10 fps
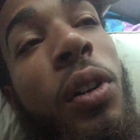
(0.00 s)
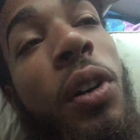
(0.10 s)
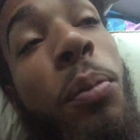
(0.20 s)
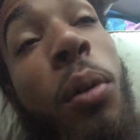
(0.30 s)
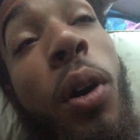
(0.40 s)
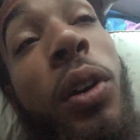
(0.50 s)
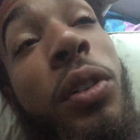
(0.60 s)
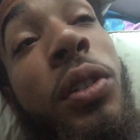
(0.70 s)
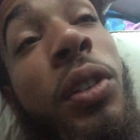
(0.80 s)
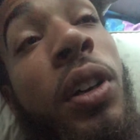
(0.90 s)
a
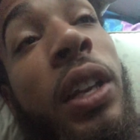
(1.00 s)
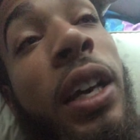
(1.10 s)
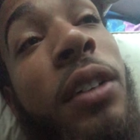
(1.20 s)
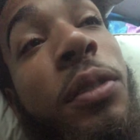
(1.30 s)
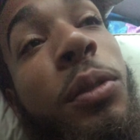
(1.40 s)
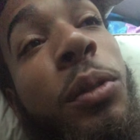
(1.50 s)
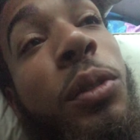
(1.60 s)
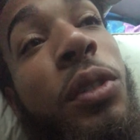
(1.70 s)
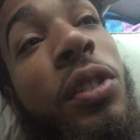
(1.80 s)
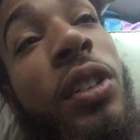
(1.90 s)
partner in our life
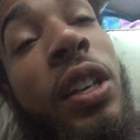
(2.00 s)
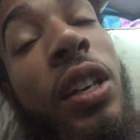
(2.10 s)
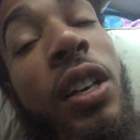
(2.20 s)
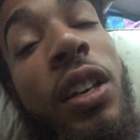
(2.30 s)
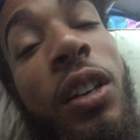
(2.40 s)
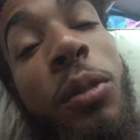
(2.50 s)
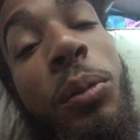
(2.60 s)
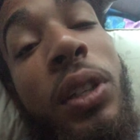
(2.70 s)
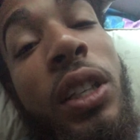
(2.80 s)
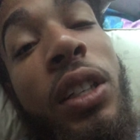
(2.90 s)
who's
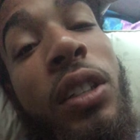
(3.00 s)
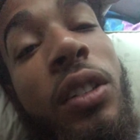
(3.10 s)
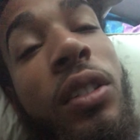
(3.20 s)
really,